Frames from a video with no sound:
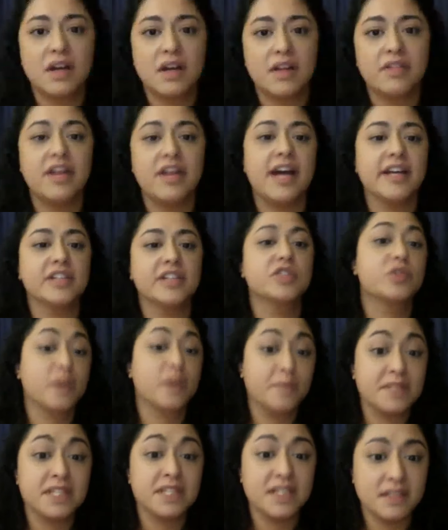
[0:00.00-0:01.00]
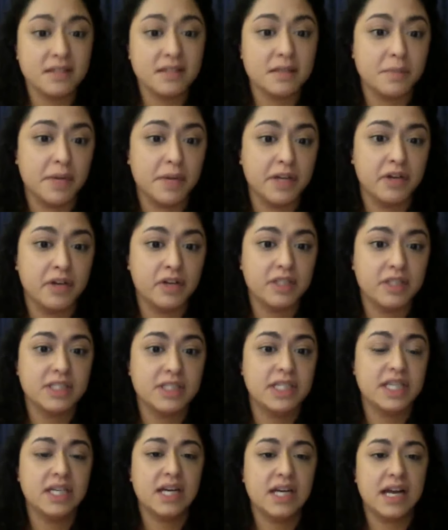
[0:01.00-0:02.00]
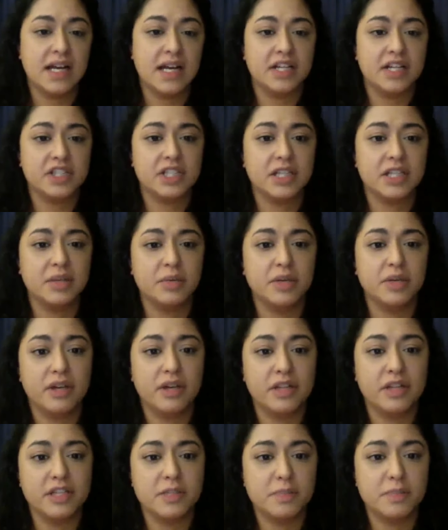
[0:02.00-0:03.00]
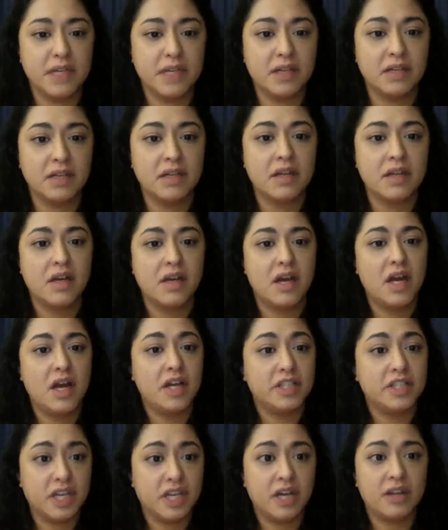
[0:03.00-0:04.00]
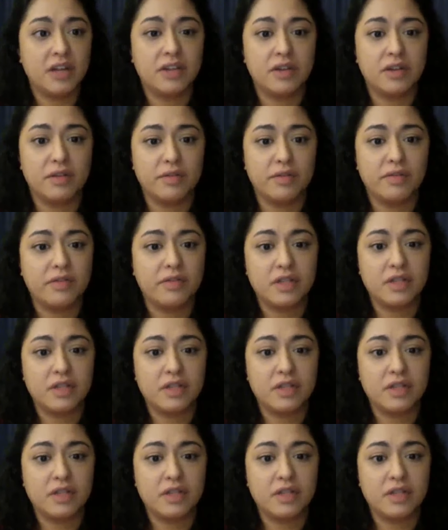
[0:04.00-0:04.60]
extremity is the minority, and actually we know there's been a dearth of